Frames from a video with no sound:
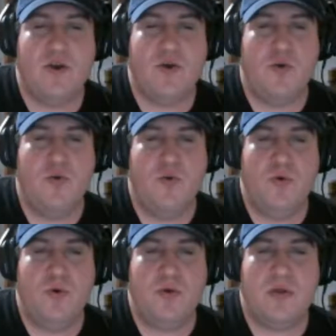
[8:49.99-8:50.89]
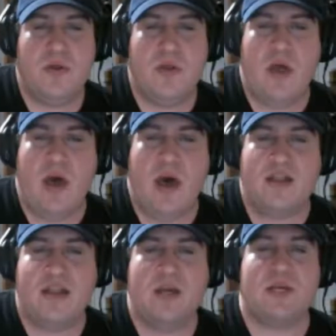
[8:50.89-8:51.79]
who
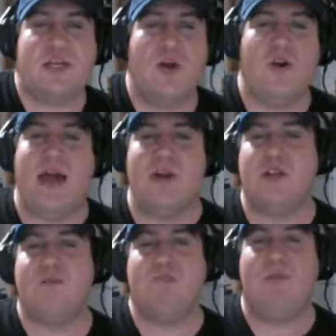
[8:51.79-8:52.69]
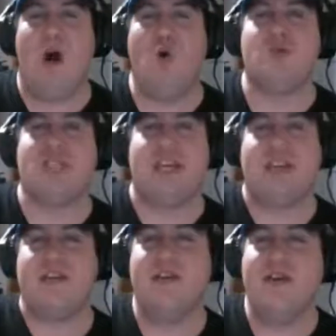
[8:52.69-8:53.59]
does it turn out to be posing